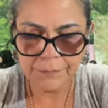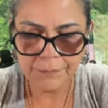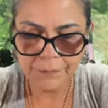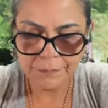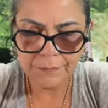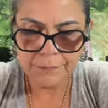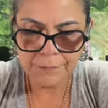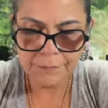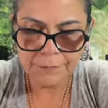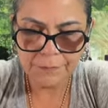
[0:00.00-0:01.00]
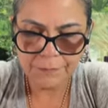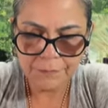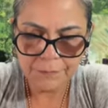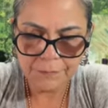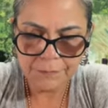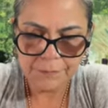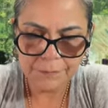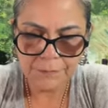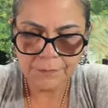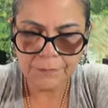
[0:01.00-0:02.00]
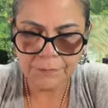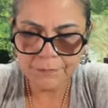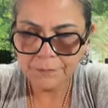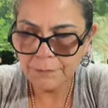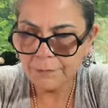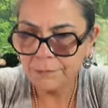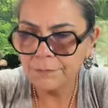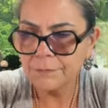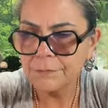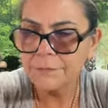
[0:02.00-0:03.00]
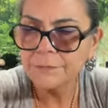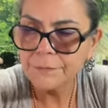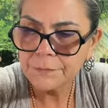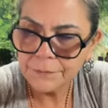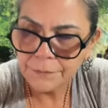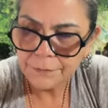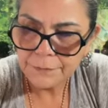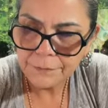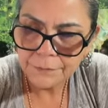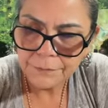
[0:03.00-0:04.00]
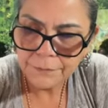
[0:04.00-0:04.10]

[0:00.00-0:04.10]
No one is speaking in this clip.